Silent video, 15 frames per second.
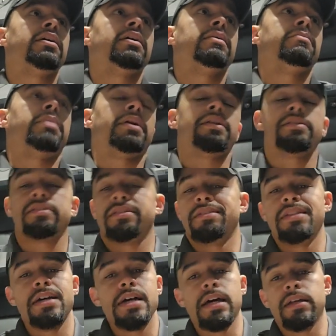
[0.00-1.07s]
But it's
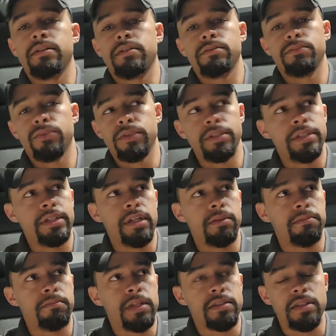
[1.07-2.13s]
not really
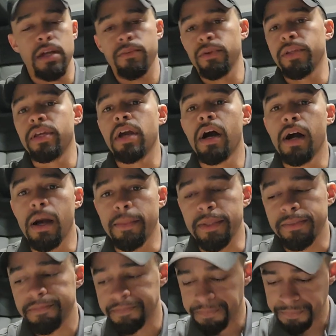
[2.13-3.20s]
common.
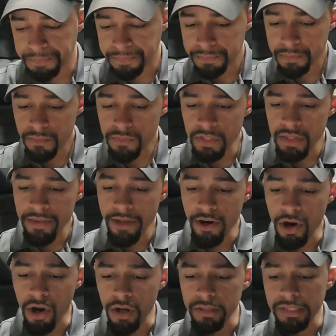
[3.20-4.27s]
There
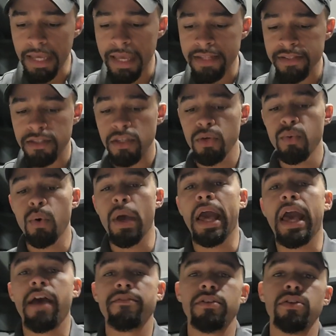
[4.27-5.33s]
are lanes that you will
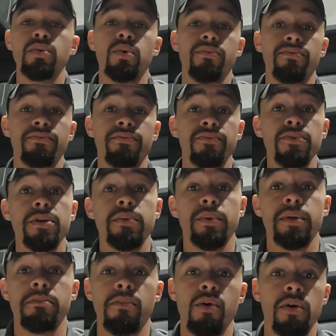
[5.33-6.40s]
have that you will
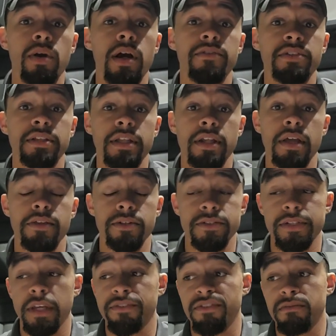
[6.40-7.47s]
frequent more often than others.
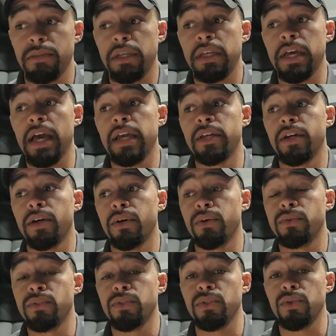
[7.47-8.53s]
Like for me, I go
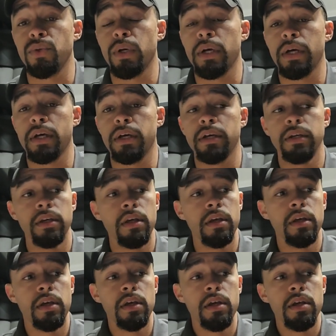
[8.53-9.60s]
to
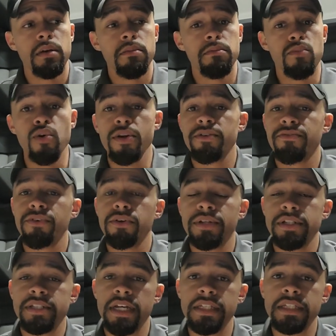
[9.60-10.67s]
Morganfield,
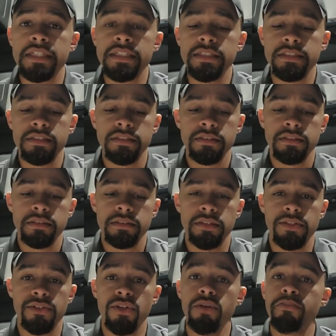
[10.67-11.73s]
Kentucky,
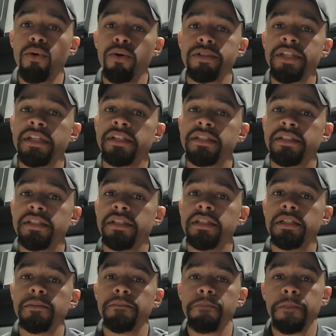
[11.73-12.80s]
Newport, Tennessee,
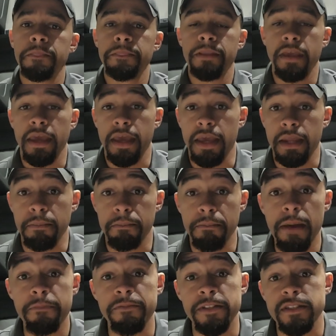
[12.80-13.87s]
and
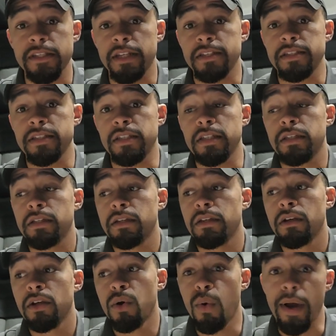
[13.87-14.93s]
Memphis, Tennessee
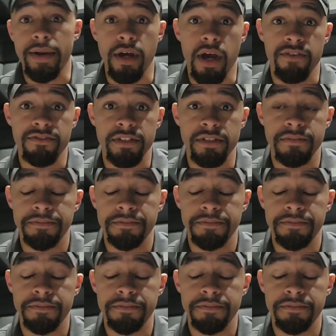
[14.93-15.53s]
quite often.